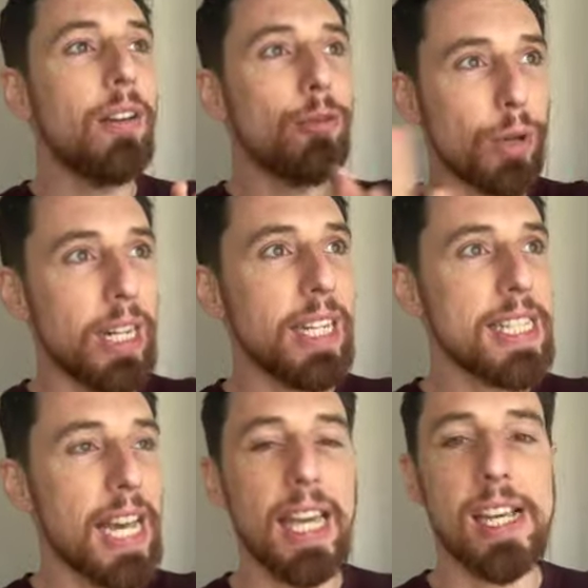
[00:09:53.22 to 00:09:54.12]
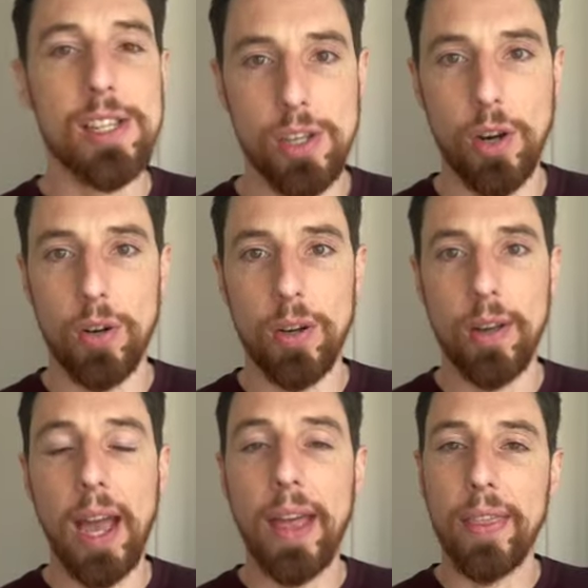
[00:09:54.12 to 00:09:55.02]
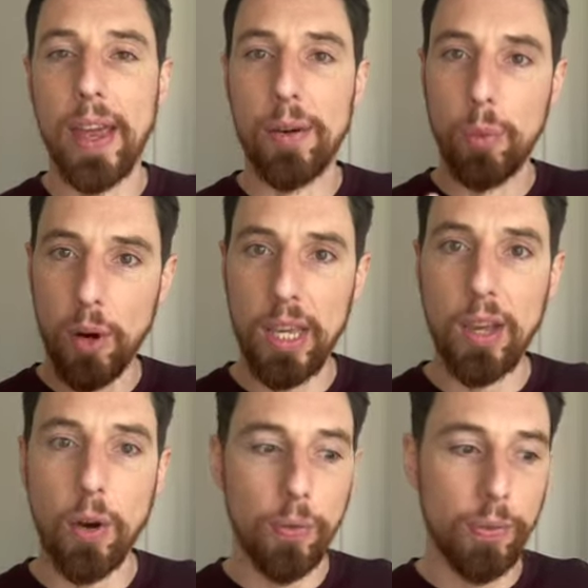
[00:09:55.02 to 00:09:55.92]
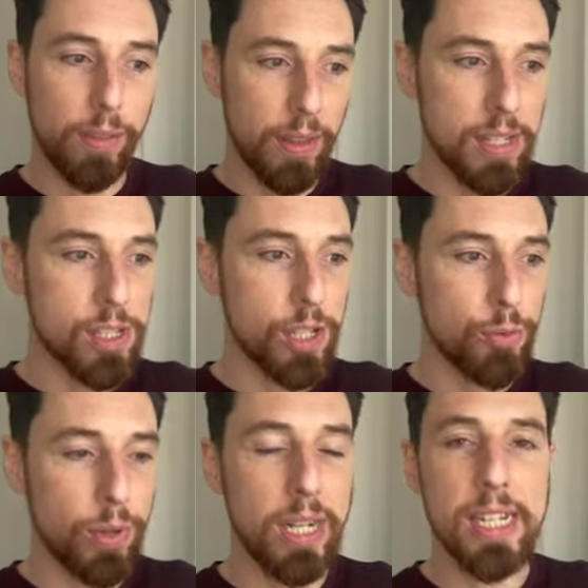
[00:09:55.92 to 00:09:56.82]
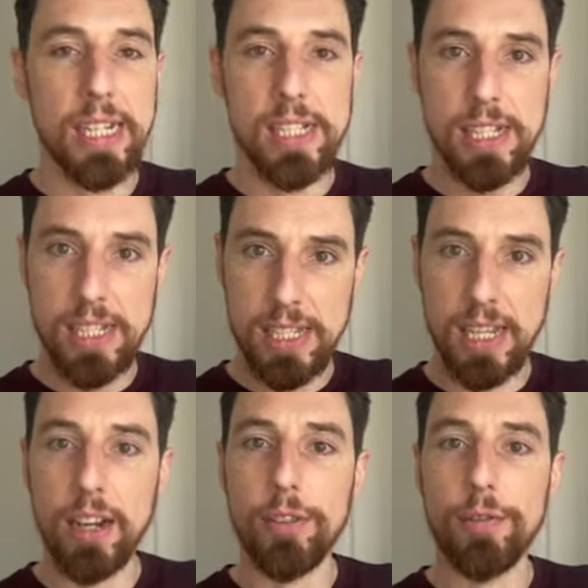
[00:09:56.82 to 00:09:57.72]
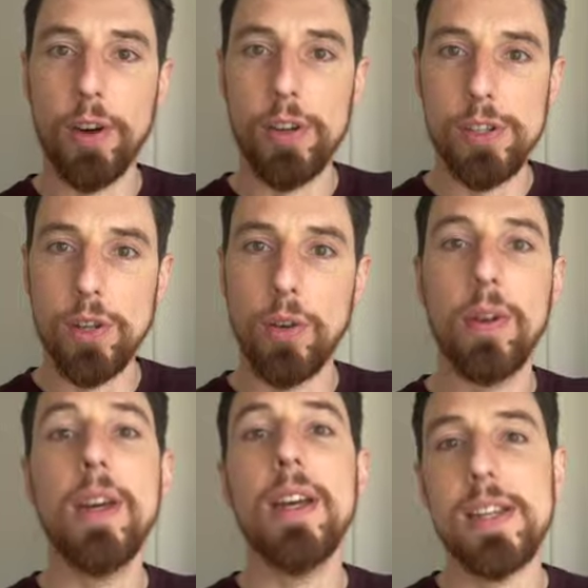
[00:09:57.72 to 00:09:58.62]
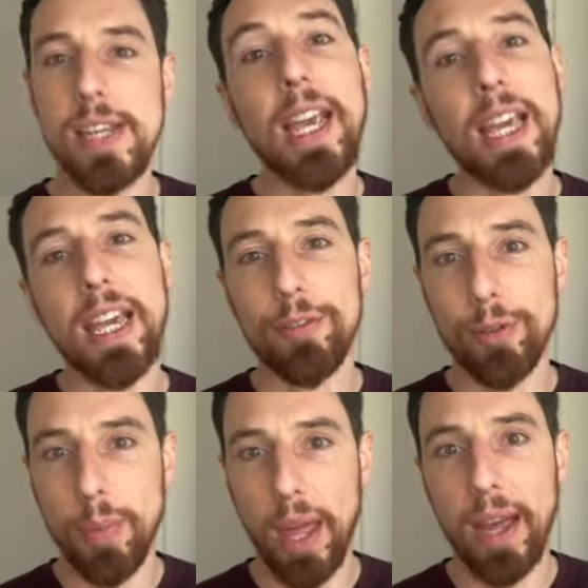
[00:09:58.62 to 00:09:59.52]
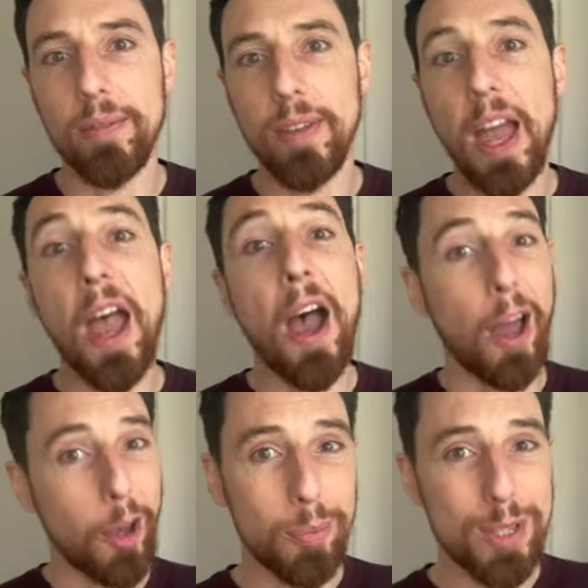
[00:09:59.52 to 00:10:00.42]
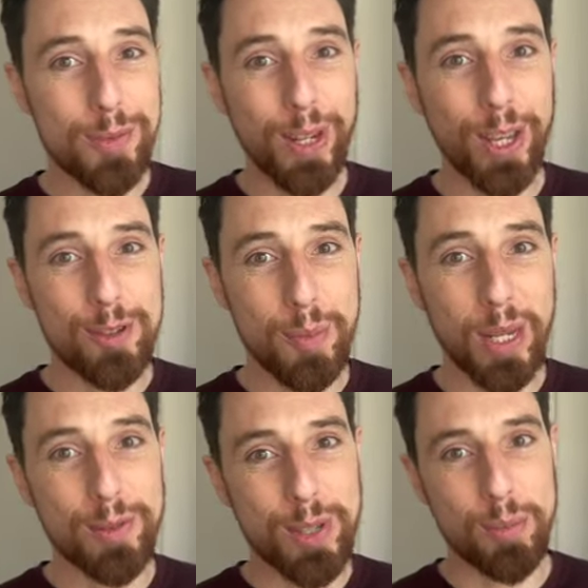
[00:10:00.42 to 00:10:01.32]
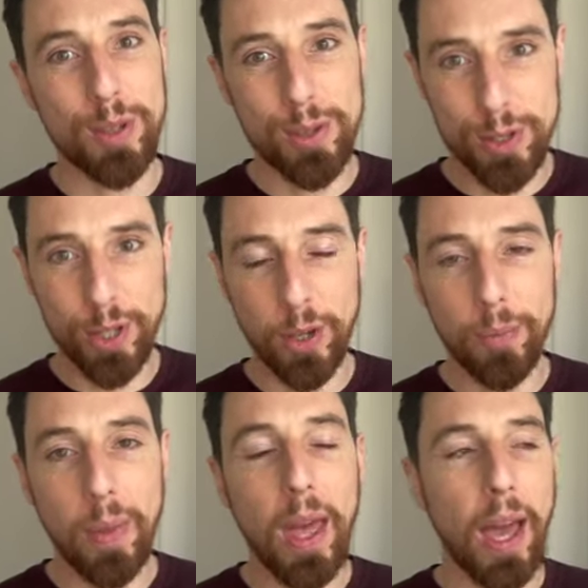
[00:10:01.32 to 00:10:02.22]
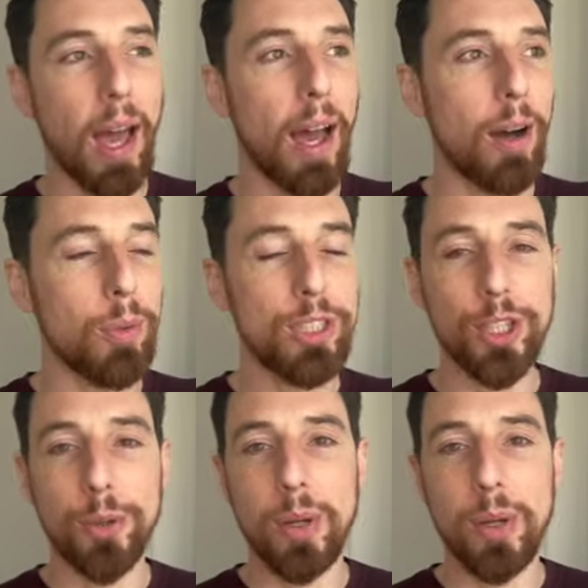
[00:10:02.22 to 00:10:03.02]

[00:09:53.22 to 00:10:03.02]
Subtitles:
really taking stock and then working on the things that you really need to distill and focus on and taking it from there. I hope this video has been of some use to you. Wishing you a